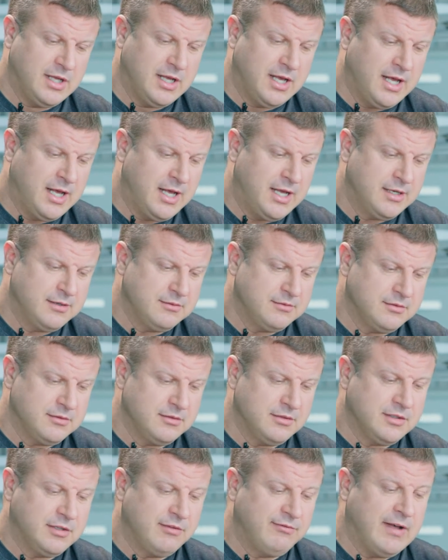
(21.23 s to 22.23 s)
And
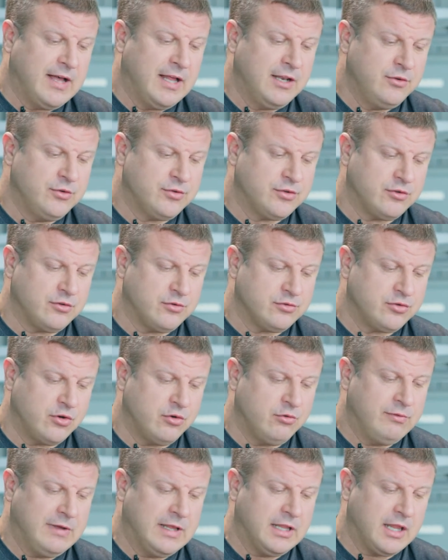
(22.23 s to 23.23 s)
the values are
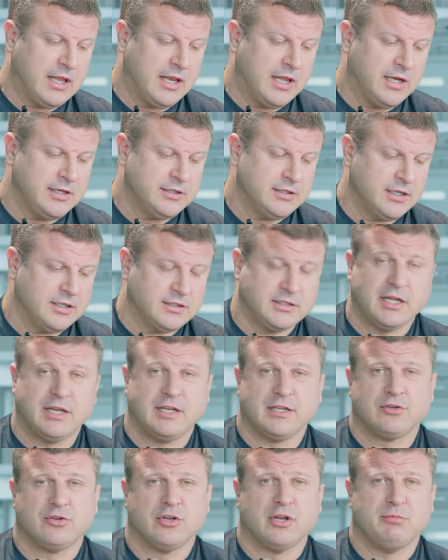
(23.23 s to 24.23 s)
so well aligned that
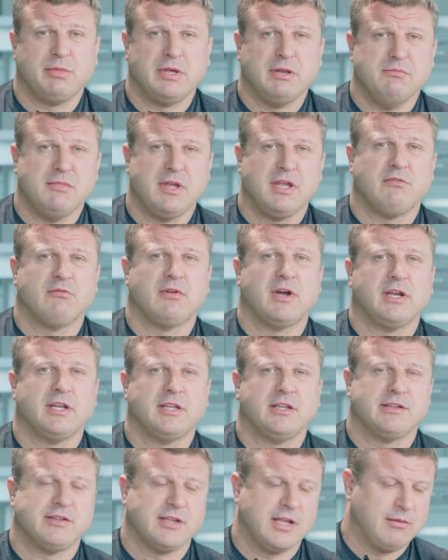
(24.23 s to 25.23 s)
it could have been me
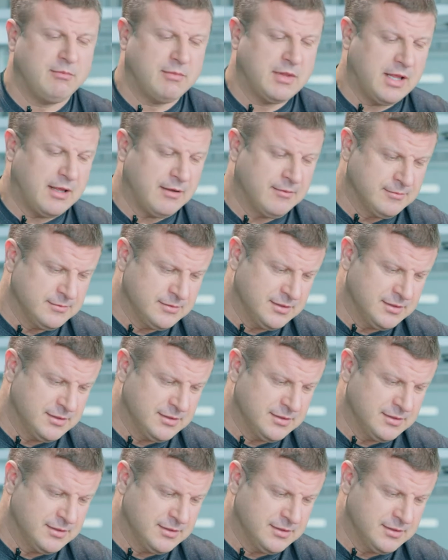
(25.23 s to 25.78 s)
writing the same thing.